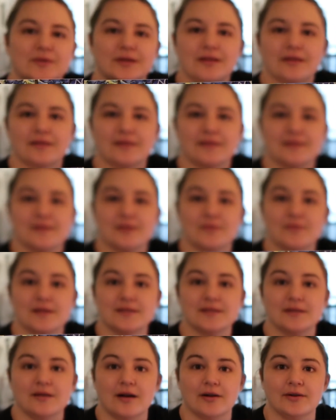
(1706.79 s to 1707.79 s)
it, because
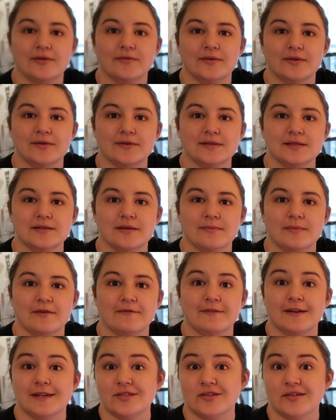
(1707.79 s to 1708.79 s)
otherwise it autofocuses on my
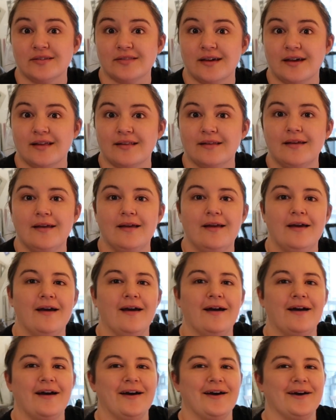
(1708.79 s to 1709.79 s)
face. Look at that.
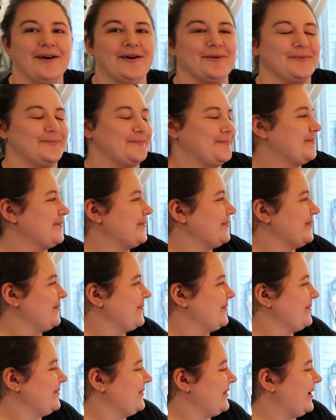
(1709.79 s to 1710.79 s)

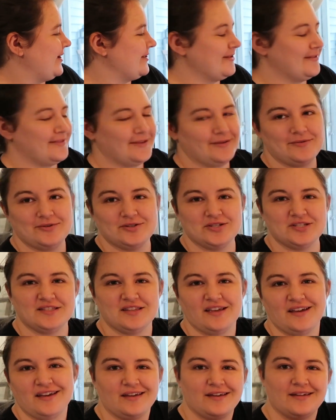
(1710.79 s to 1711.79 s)
I thought they were just
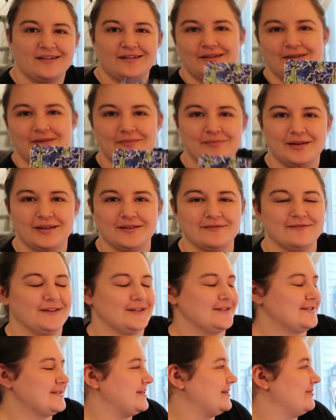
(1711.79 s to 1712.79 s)
like being
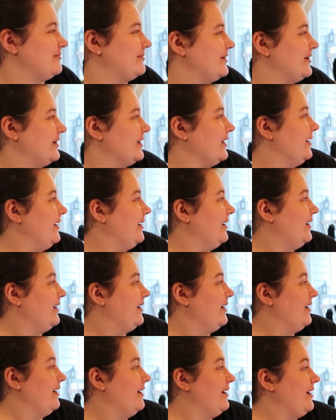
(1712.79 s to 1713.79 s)
fancy, but
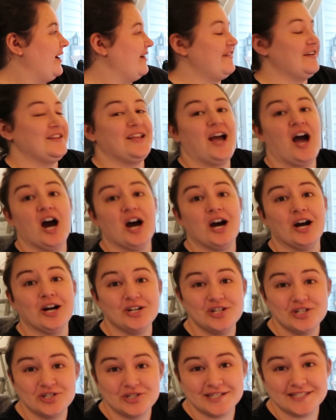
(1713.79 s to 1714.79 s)
I found
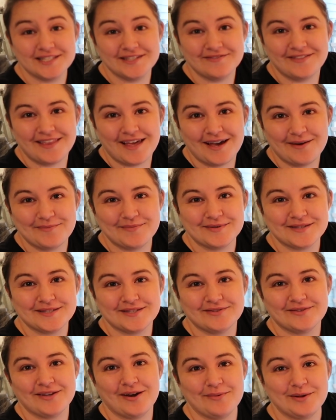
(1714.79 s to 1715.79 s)
hundreds of them.
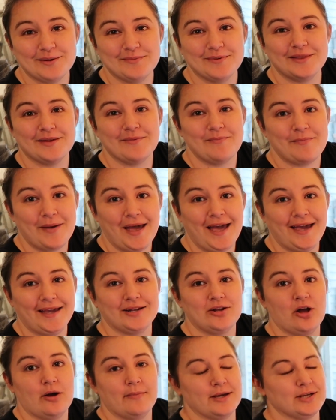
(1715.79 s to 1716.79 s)
So now I'm gonna put them back
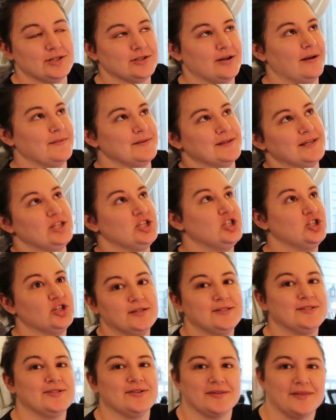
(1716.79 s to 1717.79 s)
in all my shops. I
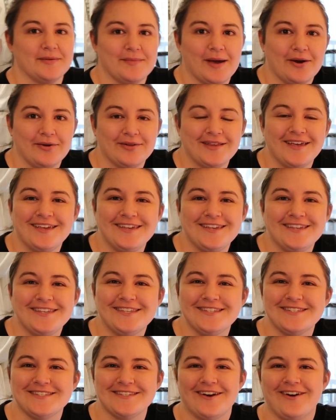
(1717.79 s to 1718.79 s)
just took them out.
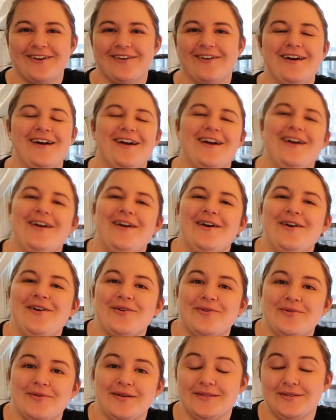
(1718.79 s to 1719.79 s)
So
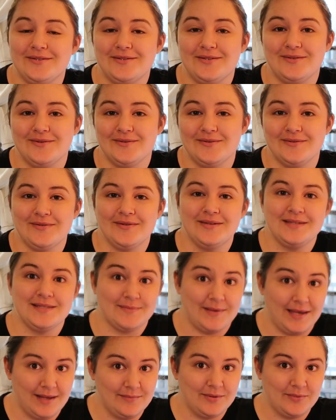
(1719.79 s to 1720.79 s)
going to do
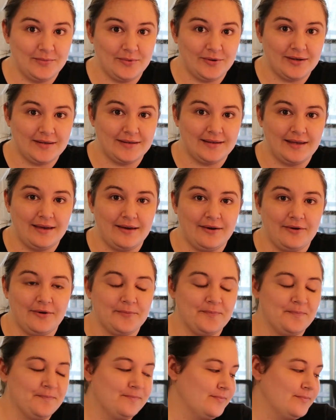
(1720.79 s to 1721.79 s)
some admin work now,